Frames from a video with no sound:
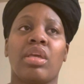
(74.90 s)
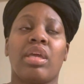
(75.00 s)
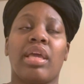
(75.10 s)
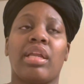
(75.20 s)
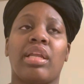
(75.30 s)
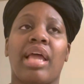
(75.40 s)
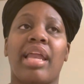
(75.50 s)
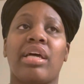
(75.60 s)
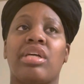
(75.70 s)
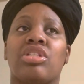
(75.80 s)
And a lot
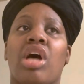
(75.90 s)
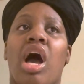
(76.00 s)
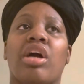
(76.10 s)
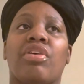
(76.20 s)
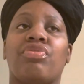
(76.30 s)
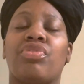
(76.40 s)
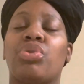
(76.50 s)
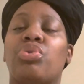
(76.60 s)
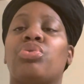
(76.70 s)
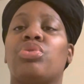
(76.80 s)
of us are
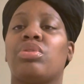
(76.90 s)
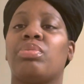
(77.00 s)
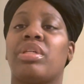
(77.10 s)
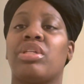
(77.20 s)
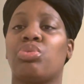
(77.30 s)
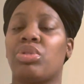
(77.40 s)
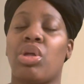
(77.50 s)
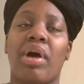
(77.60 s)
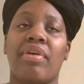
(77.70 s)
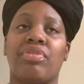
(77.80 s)
confused because we
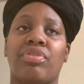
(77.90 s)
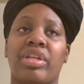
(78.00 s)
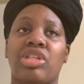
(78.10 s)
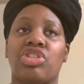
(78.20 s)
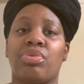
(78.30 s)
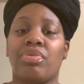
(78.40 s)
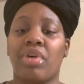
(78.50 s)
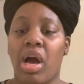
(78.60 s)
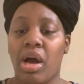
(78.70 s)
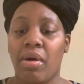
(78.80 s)
don't have a relationship with
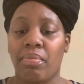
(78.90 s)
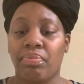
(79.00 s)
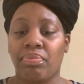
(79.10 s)
God.